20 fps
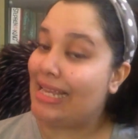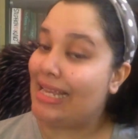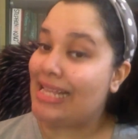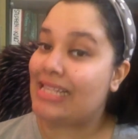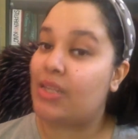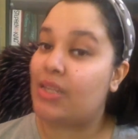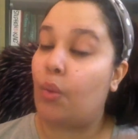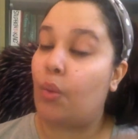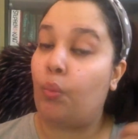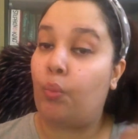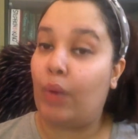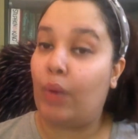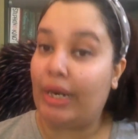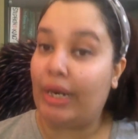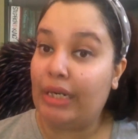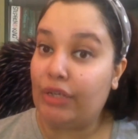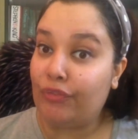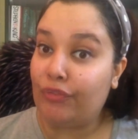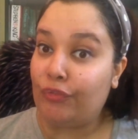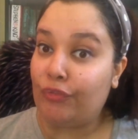is a
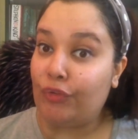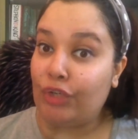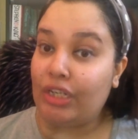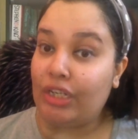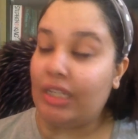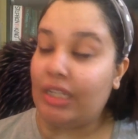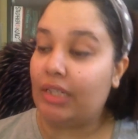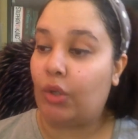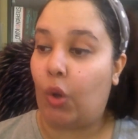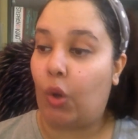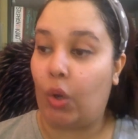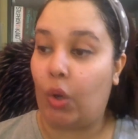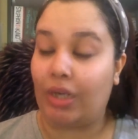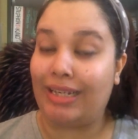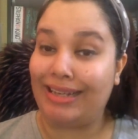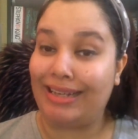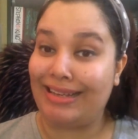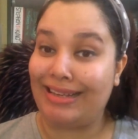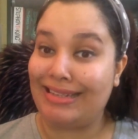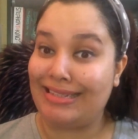wonderful
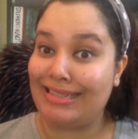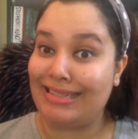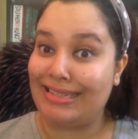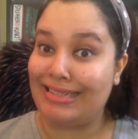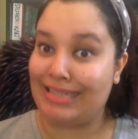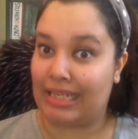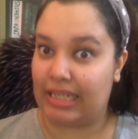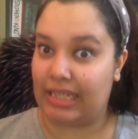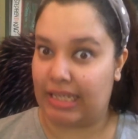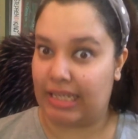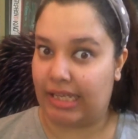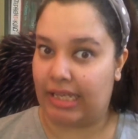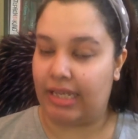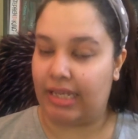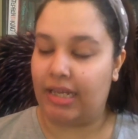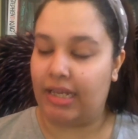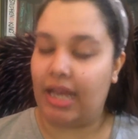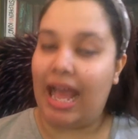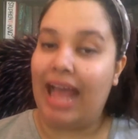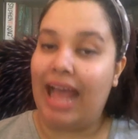organizing
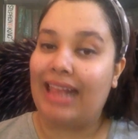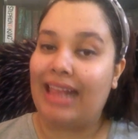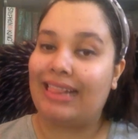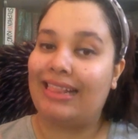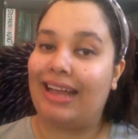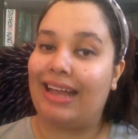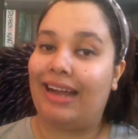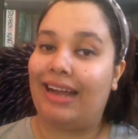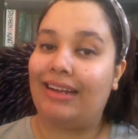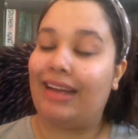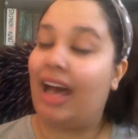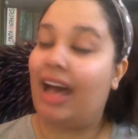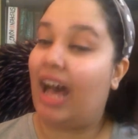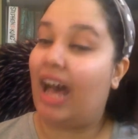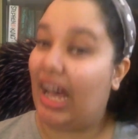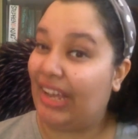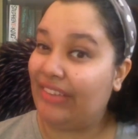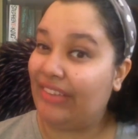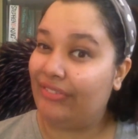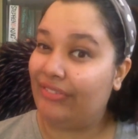technique that
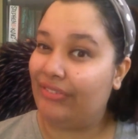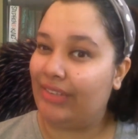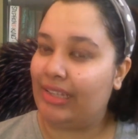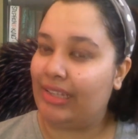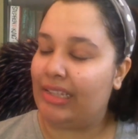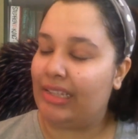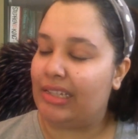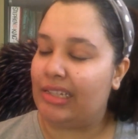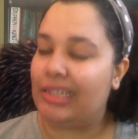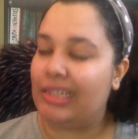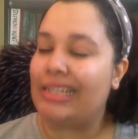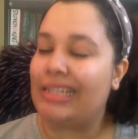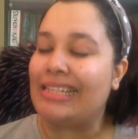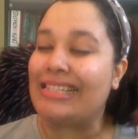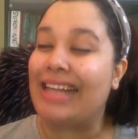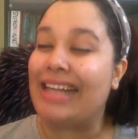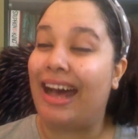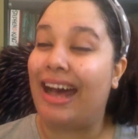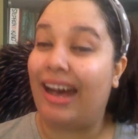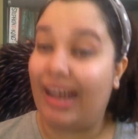I feel is
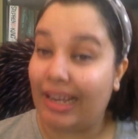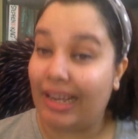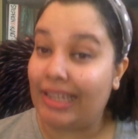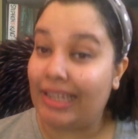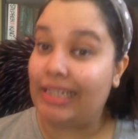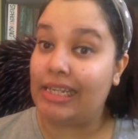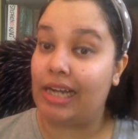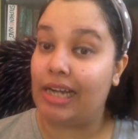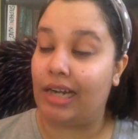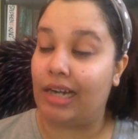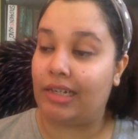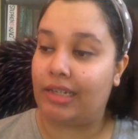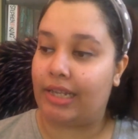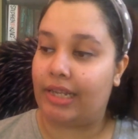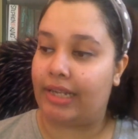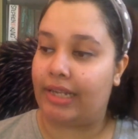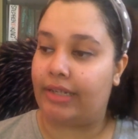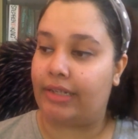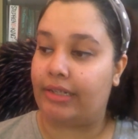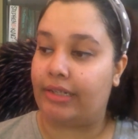highly
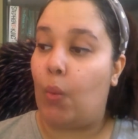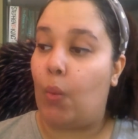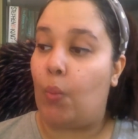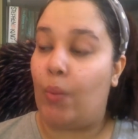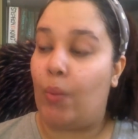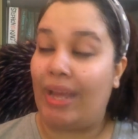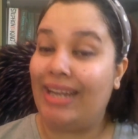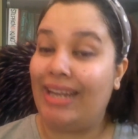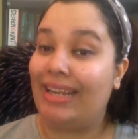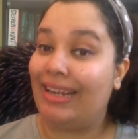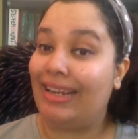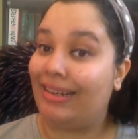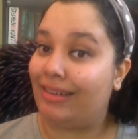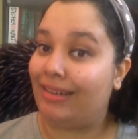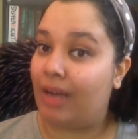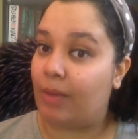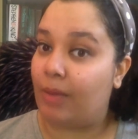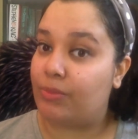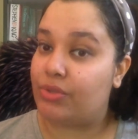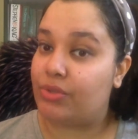underrated when it
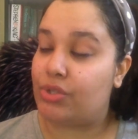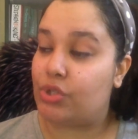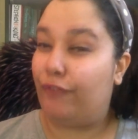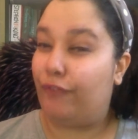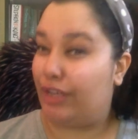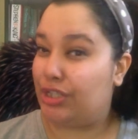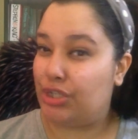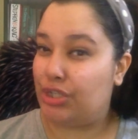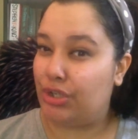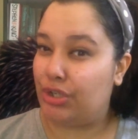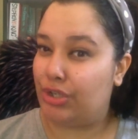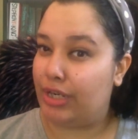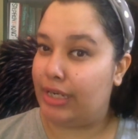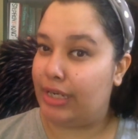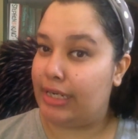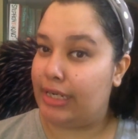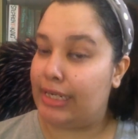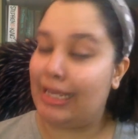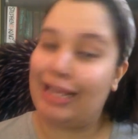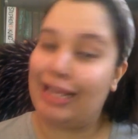comes to fiction
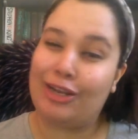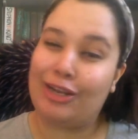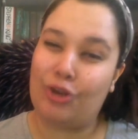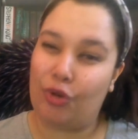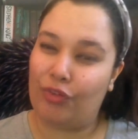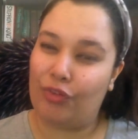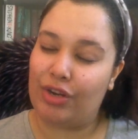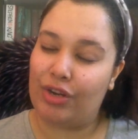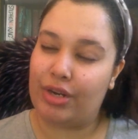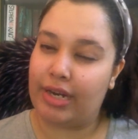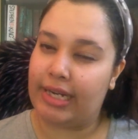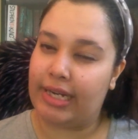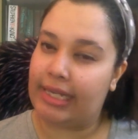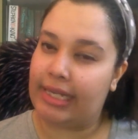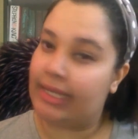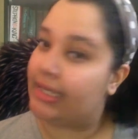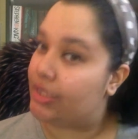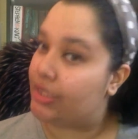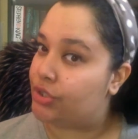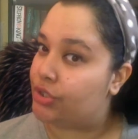writing and novel
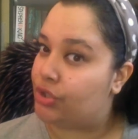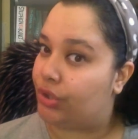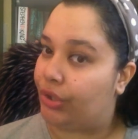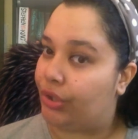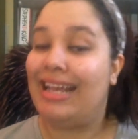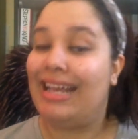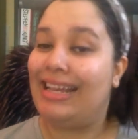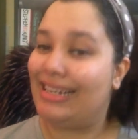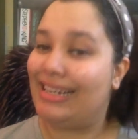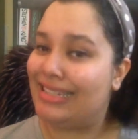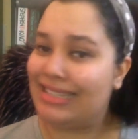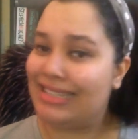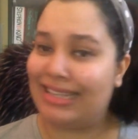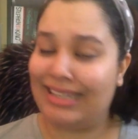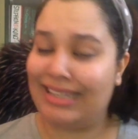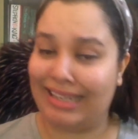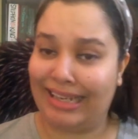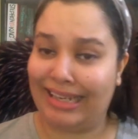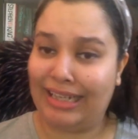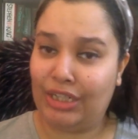writing in general. It is a
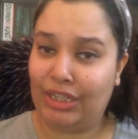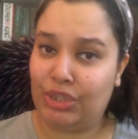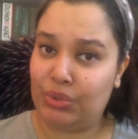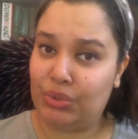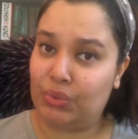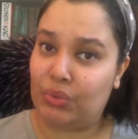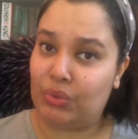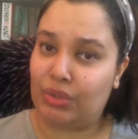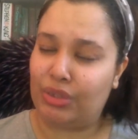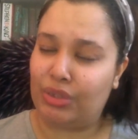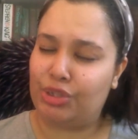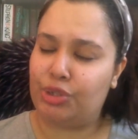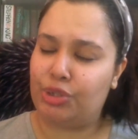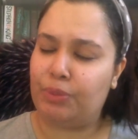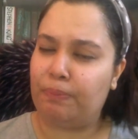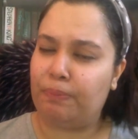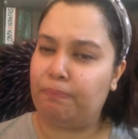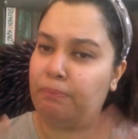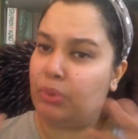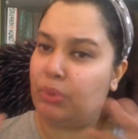great tool to
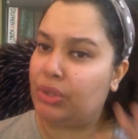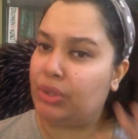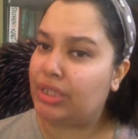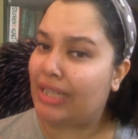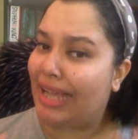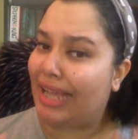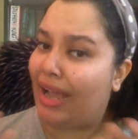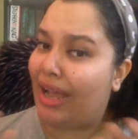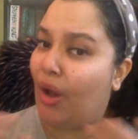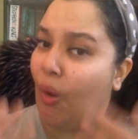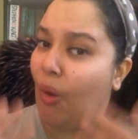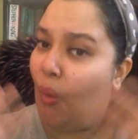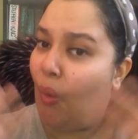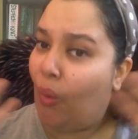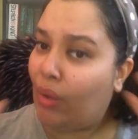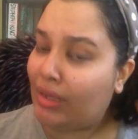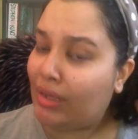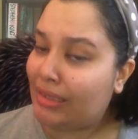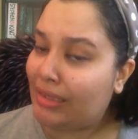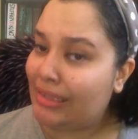put
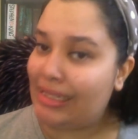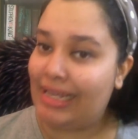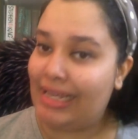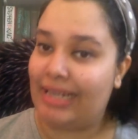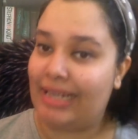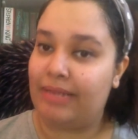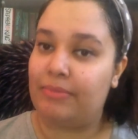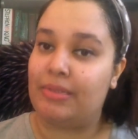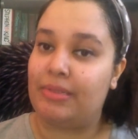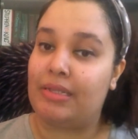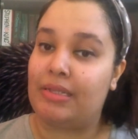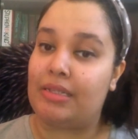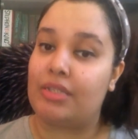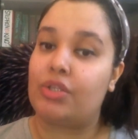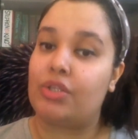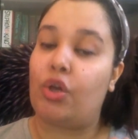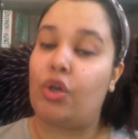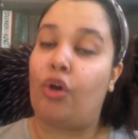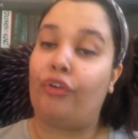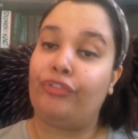all the elements
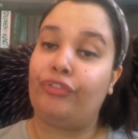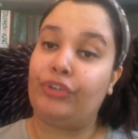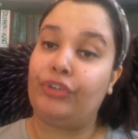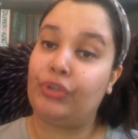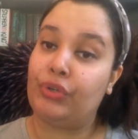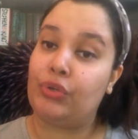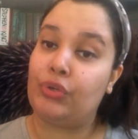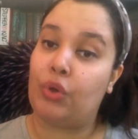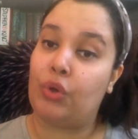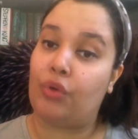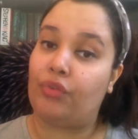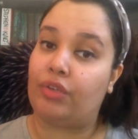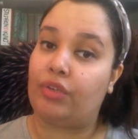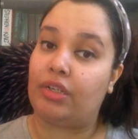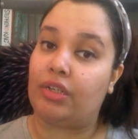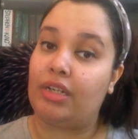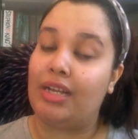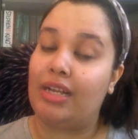of your novel